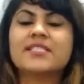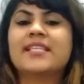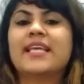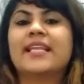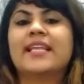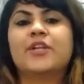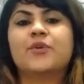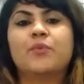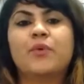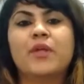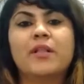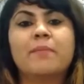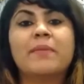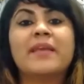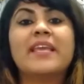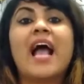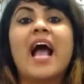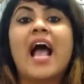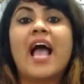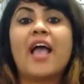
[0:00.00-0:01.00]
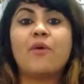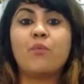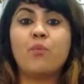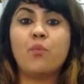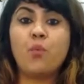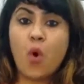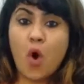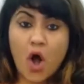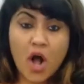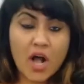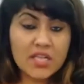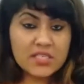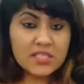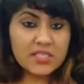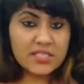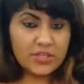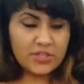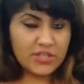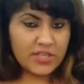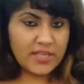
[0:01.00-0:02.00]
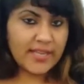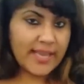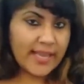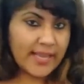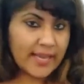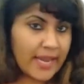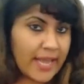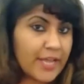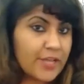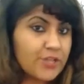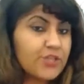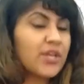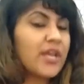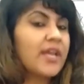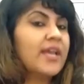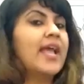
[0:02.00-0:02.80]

then it will be I was teaching English.